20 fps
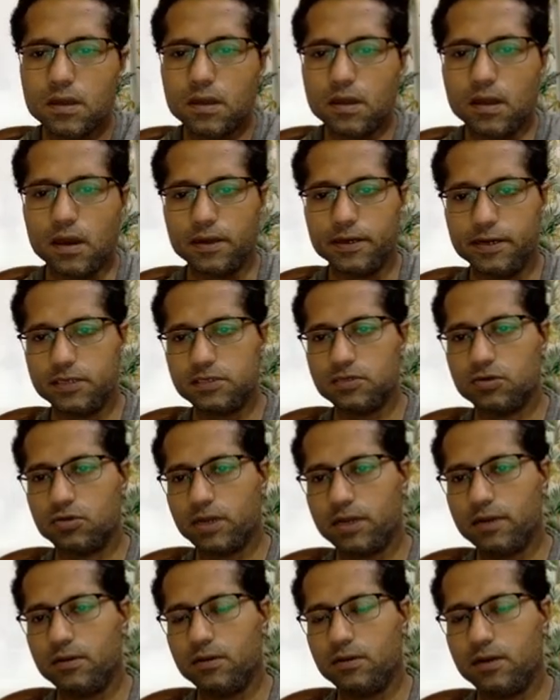and it is
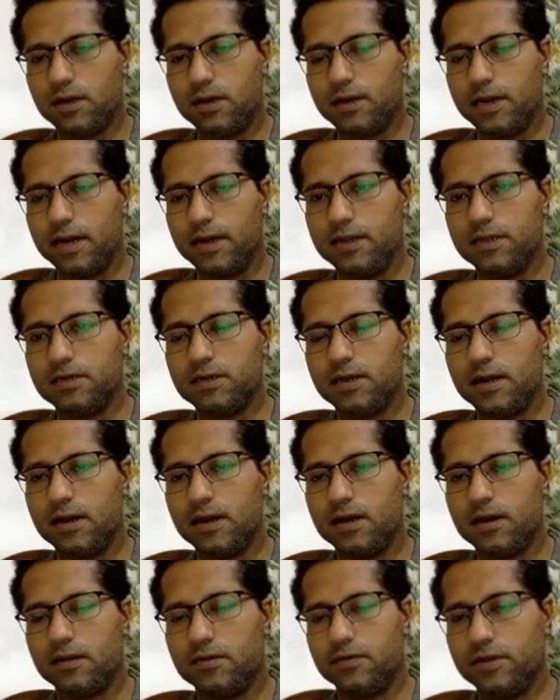noted
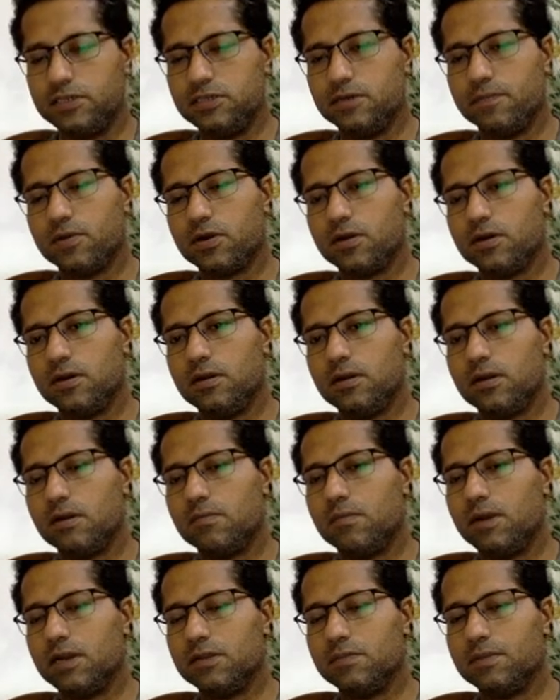reciprocal or
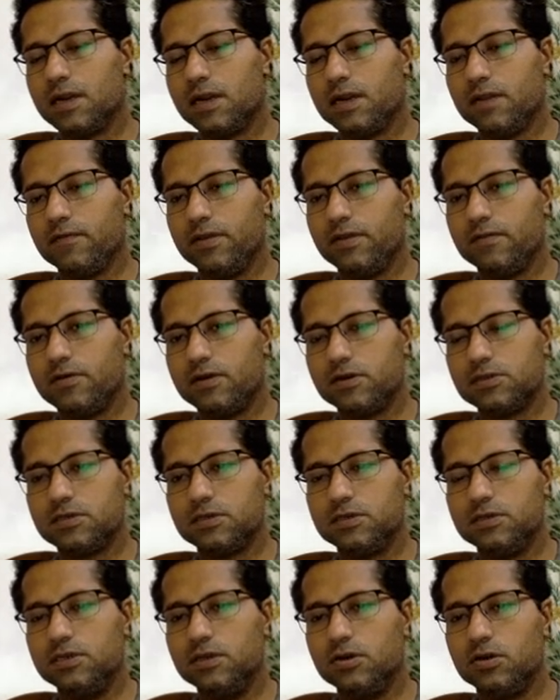multiplicative inverse
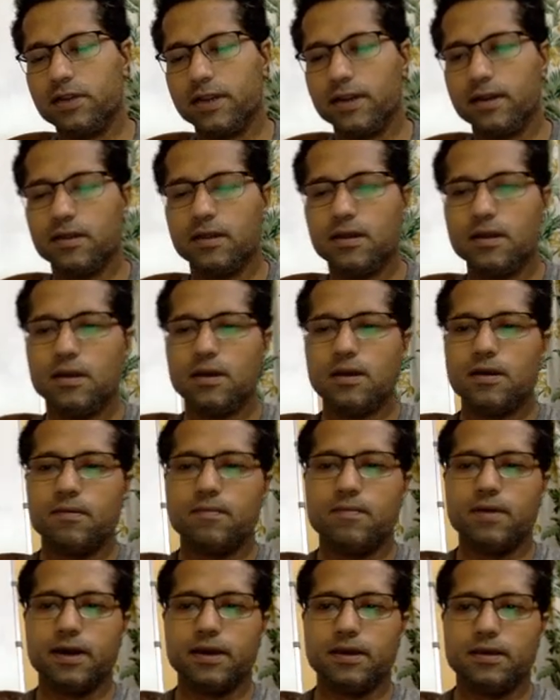is denoted
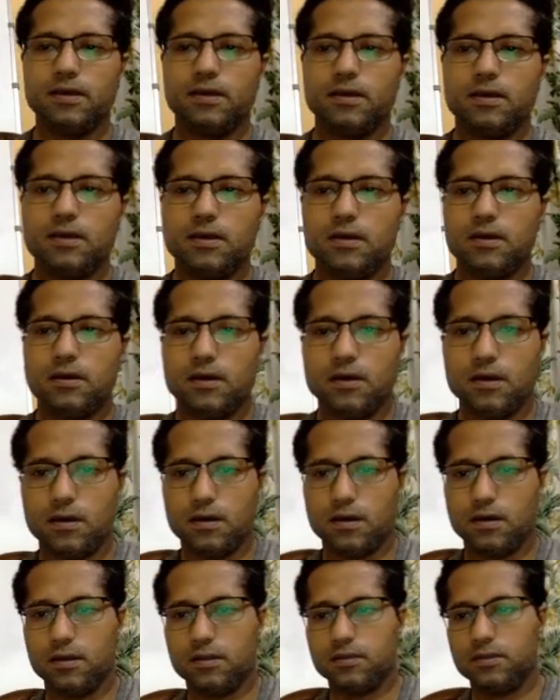by
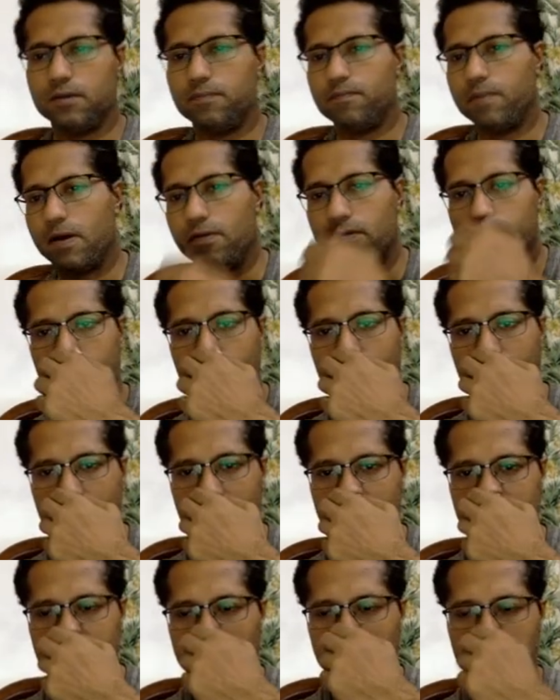the power
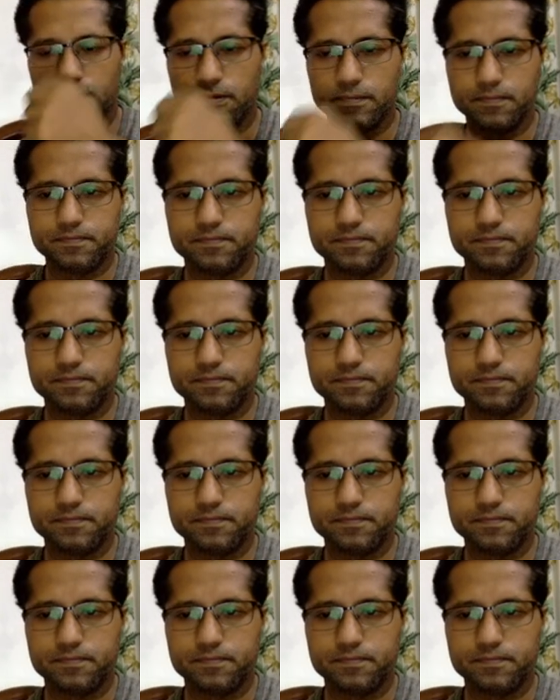minus 1.